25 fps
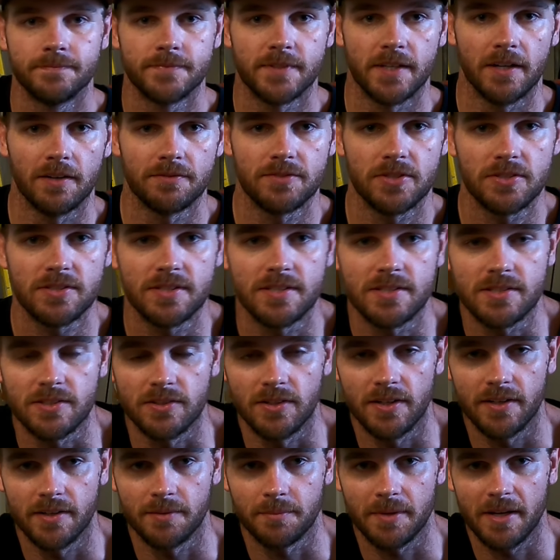So I've just
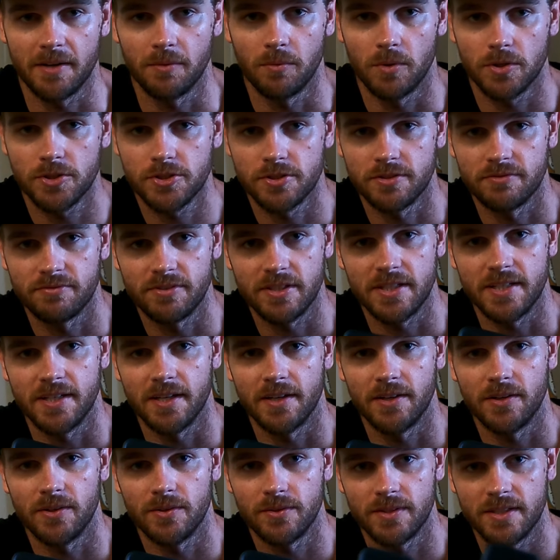decided I'm gonna watch the
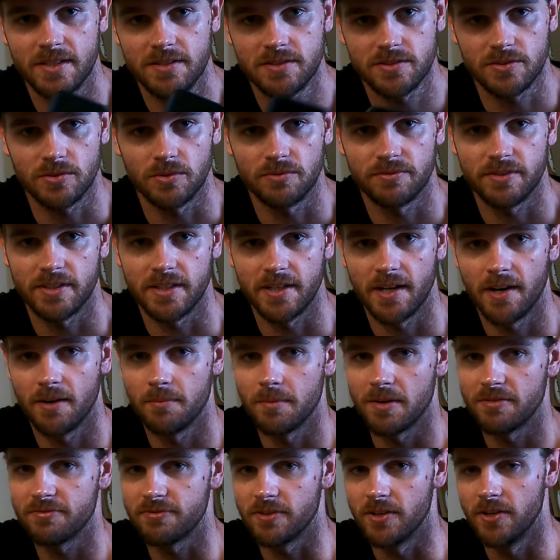video, the install video on
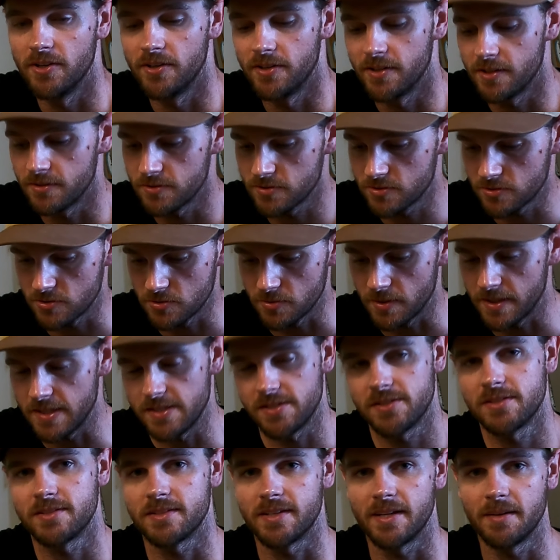my phone and I'll just do
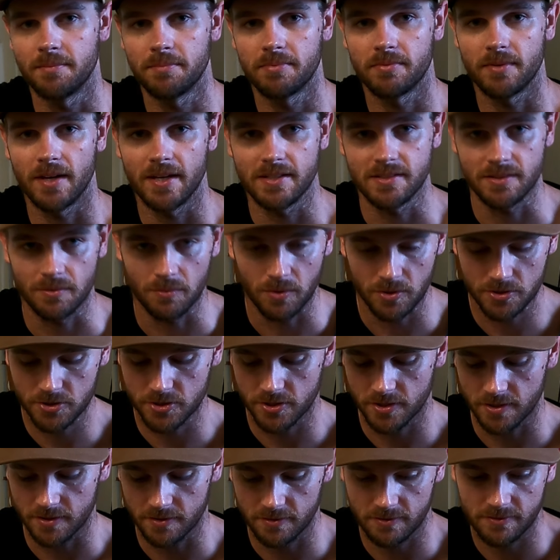each step as I watch
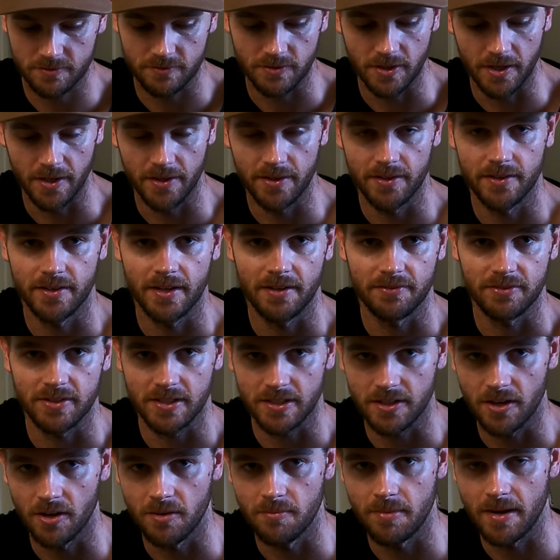it rather than having
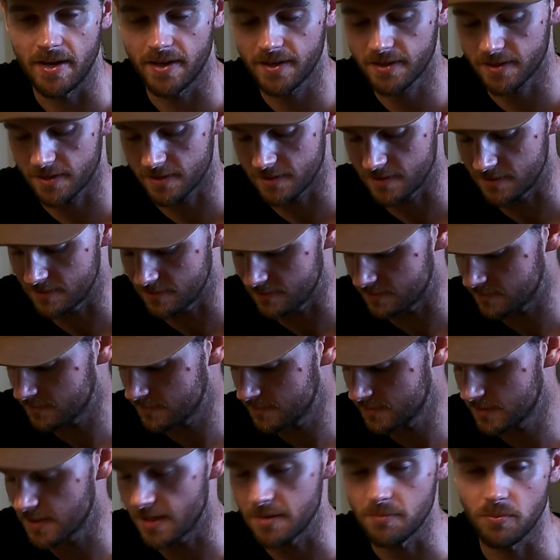to go back and
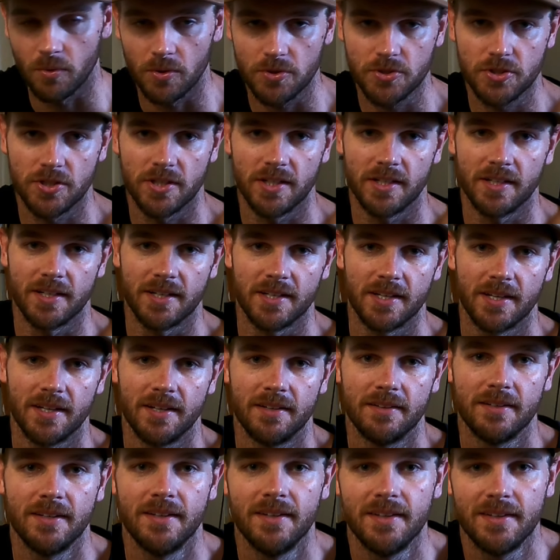keep watching it
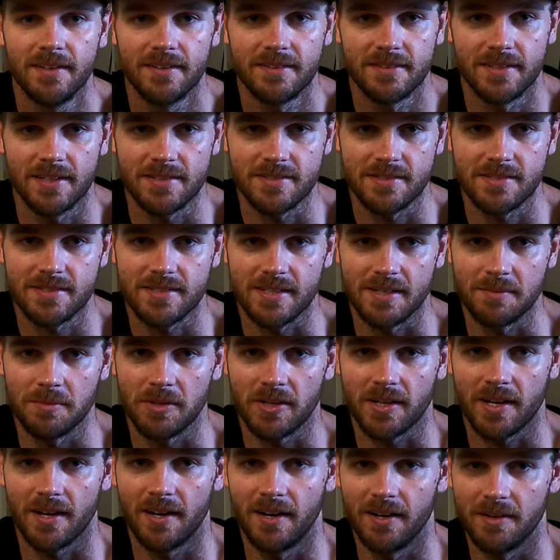again. It doesn't seem
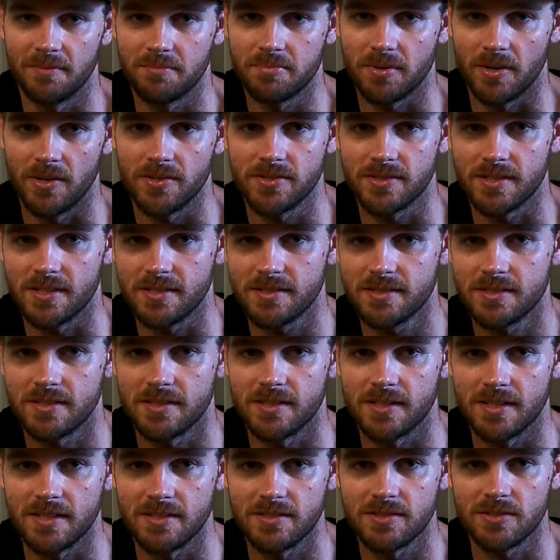like a hard process
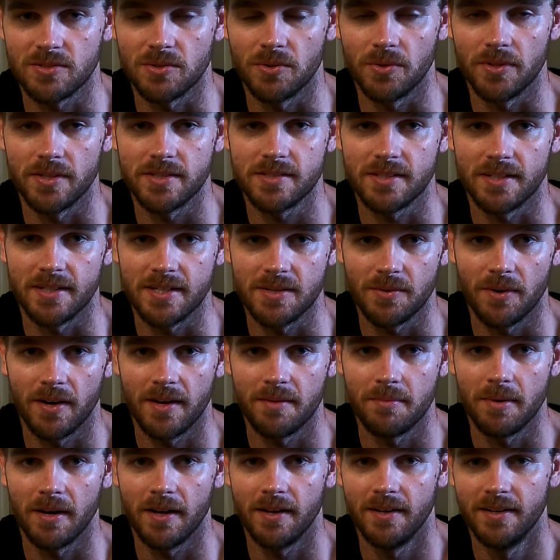to install this anyway,
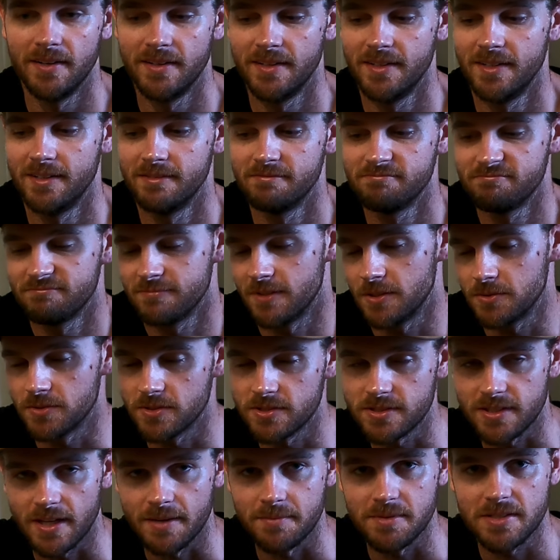but it'll
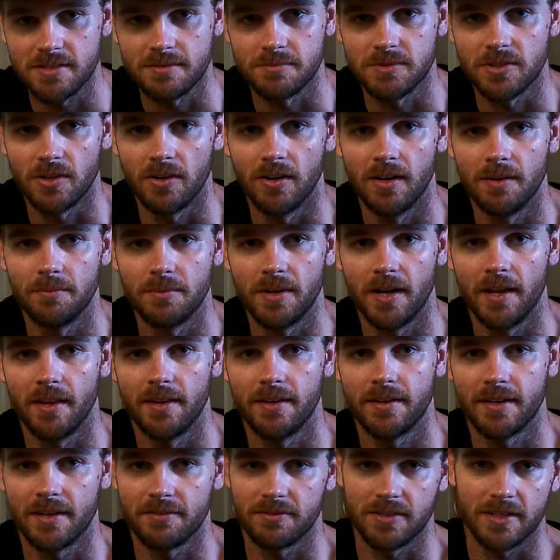just save me some time rather
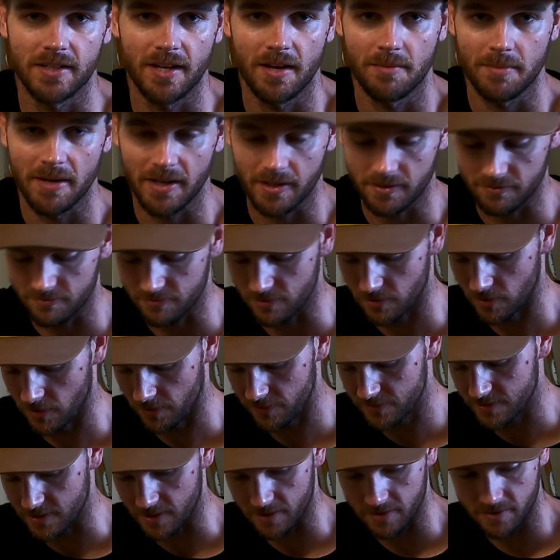than having to go back and forth.
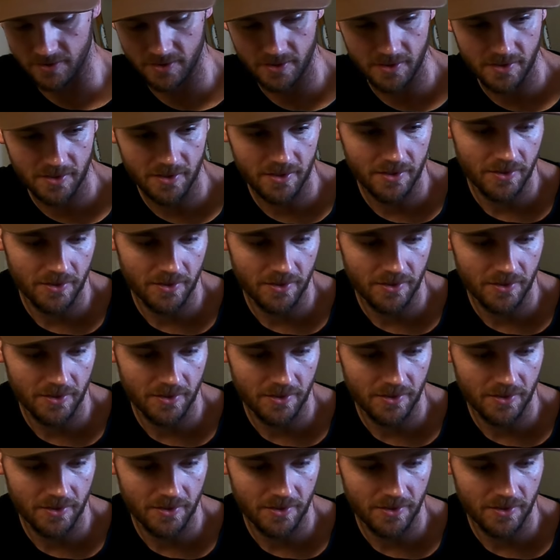So